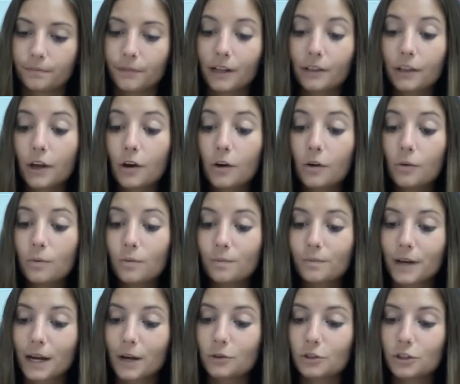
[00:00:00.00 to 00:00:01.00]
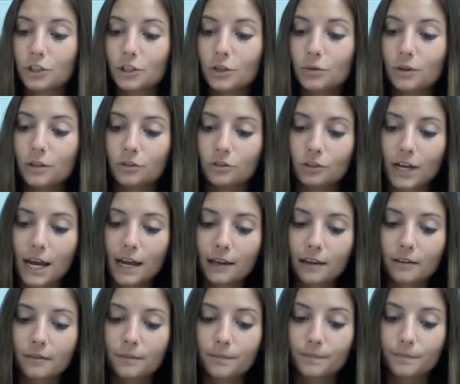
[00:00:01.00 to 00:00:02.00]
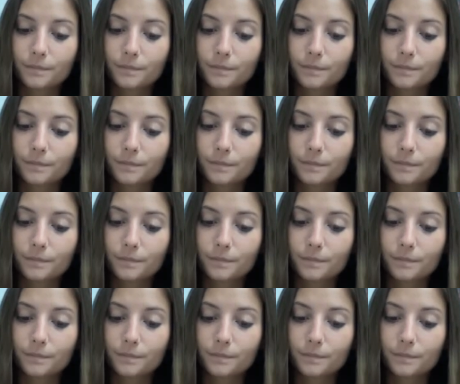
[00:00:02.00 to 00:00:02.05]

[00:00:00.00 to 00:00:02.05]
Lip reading: Hello, how's she doing, Jack?